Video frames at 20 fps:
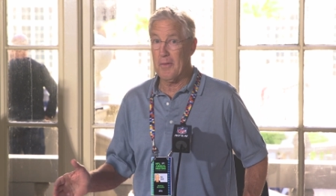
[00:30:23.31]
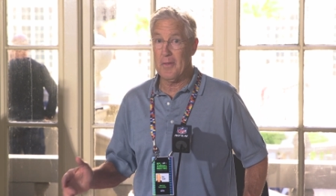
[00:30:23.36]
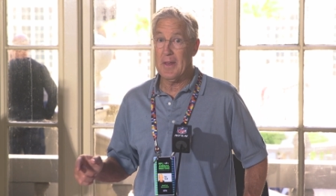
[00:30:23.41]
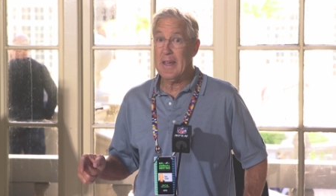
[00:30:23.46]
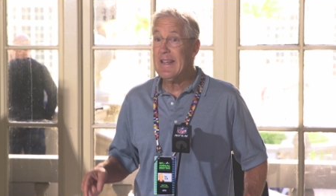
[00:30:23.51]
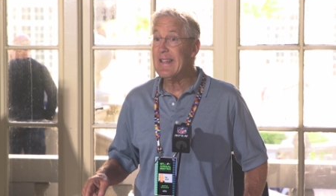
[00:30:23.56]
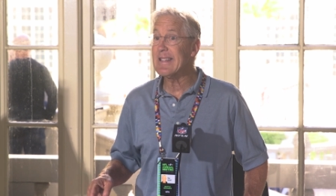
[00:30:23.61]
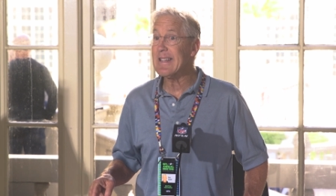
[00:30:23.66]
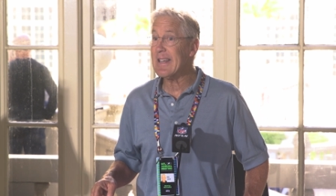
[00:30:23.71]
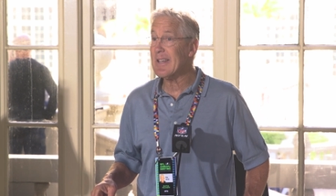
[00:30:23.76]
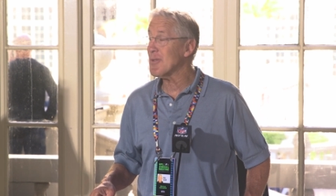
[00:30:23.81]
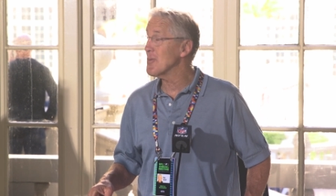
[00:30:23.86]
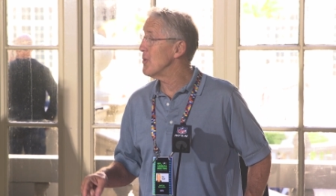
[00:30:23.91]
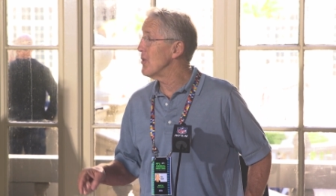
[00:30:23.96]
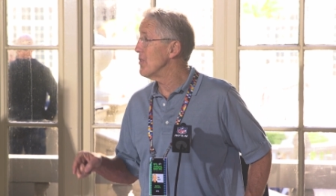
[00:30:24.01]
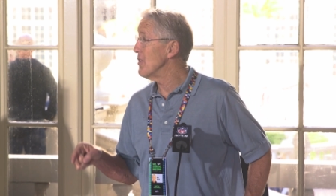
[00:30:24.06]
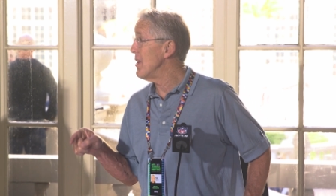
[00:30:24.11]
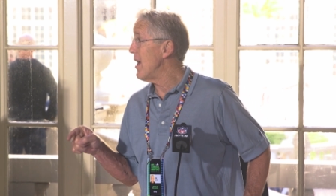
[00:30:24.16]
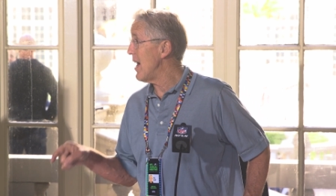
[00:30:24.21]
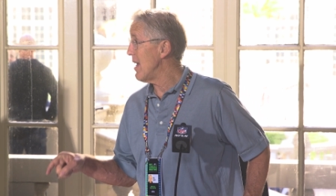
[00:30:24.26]
these things
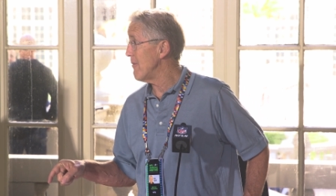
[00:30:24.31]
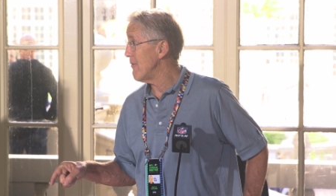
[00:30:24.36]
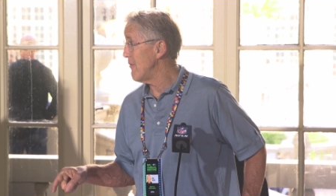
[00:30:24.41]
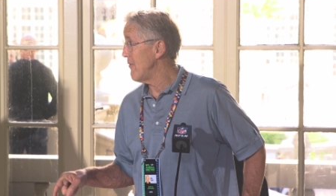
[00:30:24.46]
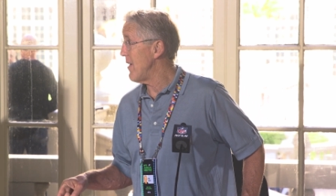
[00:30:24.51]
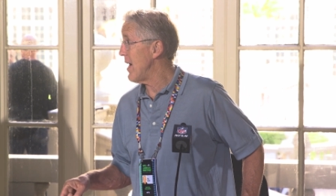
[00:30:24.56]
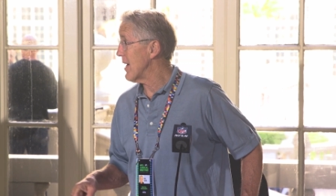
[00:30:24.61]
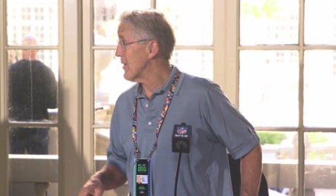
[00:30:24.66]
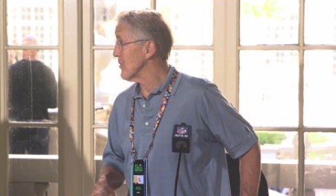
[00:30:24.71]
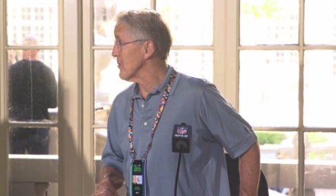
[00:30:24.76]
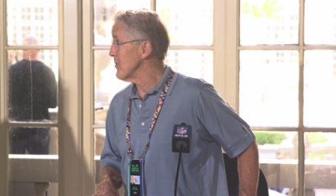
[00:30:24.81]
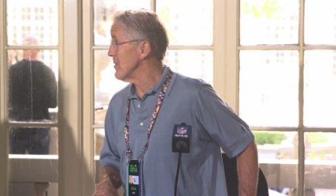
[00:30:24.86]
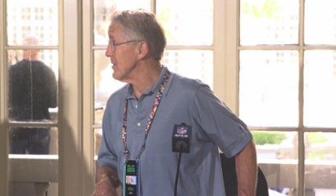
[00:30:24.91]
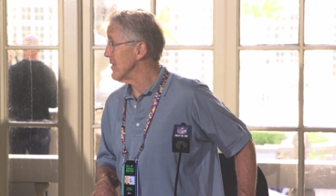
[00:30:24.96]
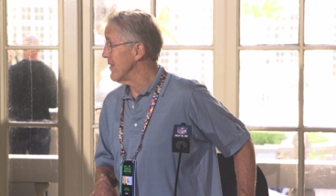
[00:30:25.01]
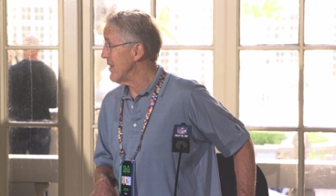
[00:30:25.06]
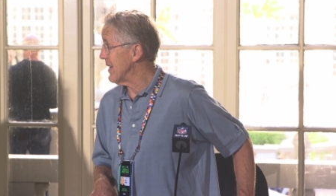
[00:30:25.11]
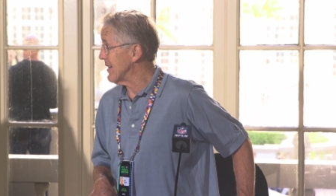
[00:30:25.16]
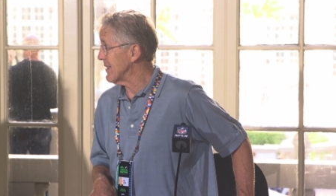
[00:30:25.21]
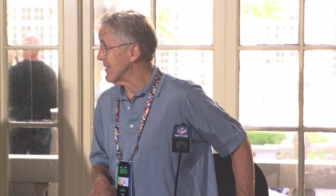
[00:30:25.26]
will not factor
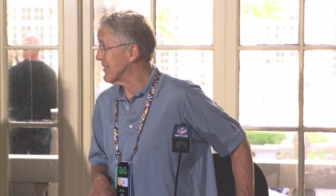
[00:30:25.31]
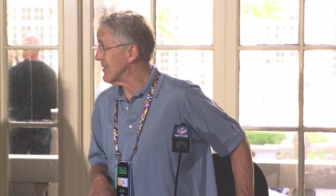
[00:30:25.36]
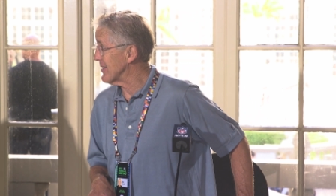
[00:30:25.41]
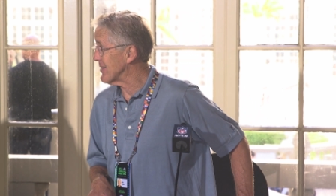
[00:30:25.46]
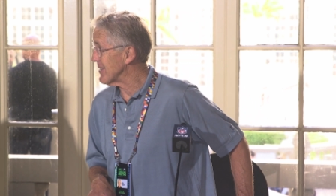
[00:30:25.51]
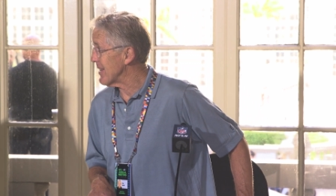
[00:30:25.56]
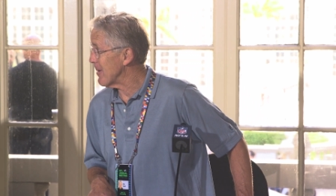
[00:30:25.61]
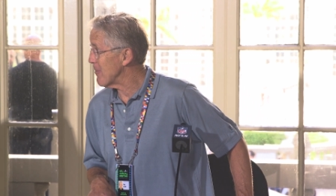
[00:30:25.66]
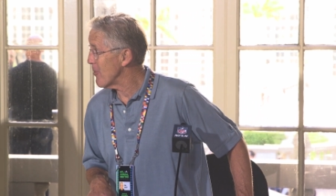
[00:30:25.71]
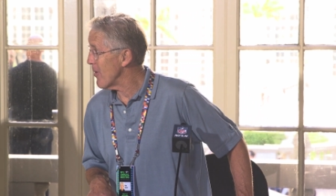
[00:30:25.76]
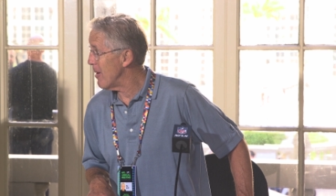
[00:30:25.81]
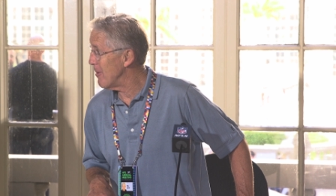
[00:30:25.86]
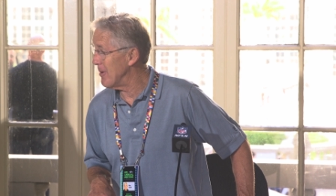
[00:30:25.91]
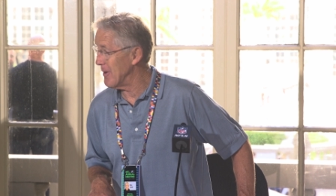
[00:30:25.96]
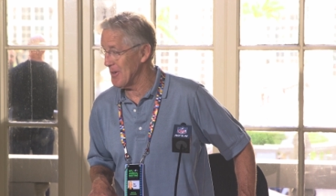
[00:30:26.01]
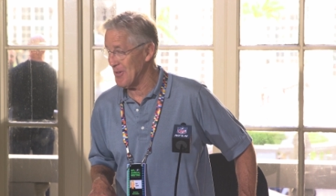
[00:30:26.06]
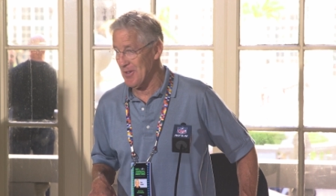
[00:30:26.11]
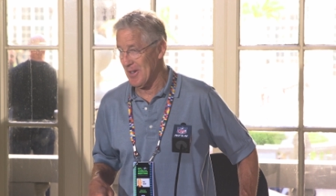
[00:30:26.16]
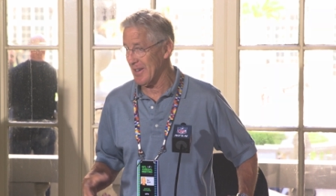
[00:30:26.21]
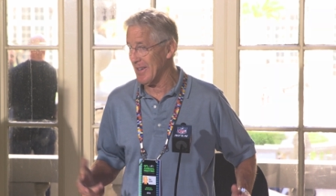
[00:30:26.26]
into that decision, I
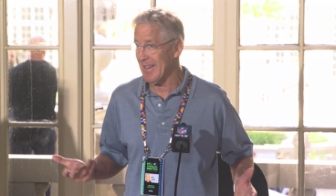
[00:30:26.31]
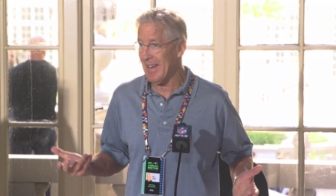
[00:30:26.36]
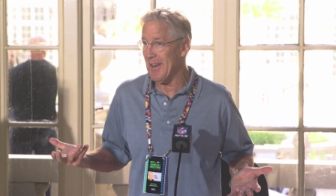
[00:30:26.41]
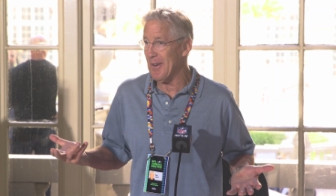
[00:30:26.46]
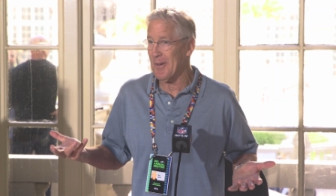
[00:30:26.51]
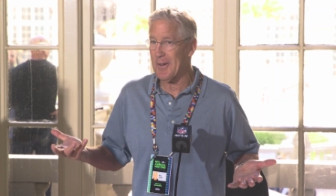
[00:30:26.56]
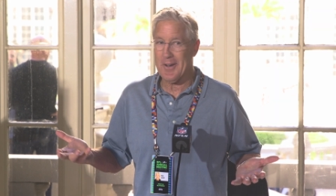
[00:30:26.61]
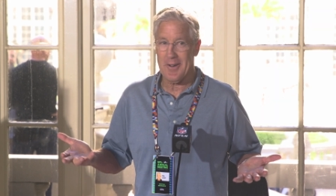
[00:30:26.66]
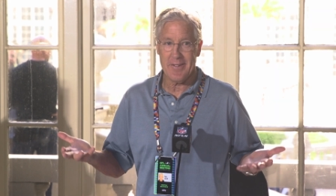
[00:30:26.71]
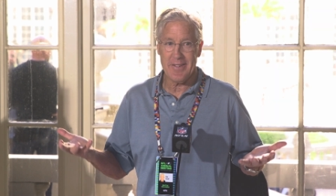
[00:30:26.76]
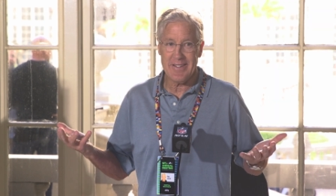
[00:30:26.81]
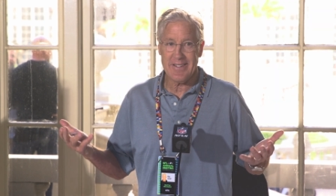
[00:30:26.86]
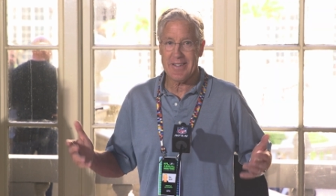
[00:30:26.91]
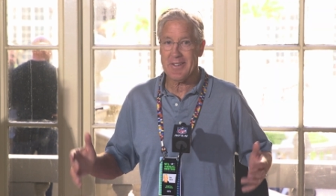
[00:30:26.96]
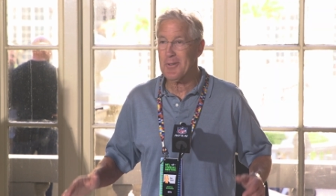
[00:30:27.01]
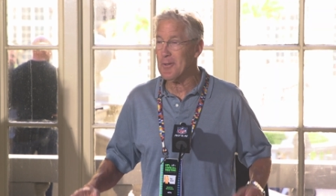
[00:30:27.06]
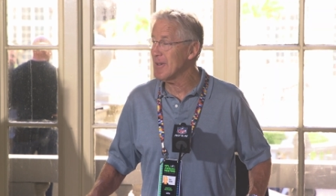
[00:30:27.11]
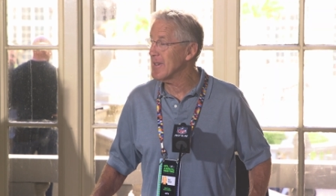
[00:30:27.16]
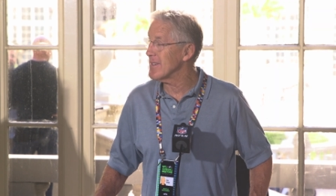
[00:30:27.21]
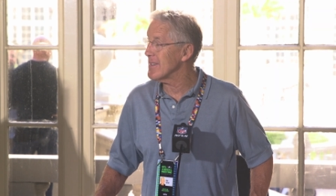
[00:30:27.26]
promise you, because I don't care. These
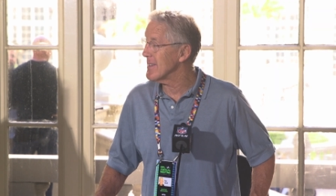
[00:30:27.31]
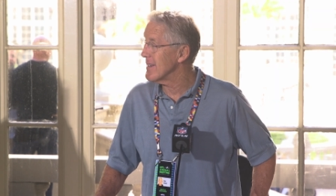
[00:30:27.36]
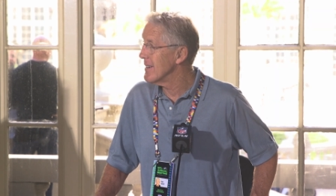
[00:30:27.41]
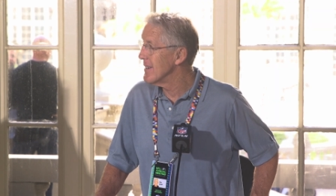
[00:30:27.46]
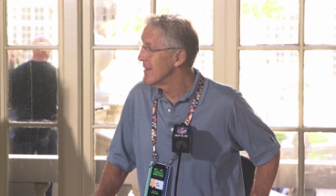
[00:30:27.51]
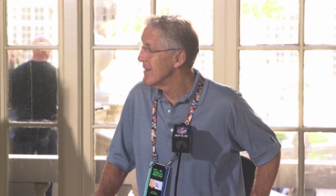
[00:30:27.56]
things are easy.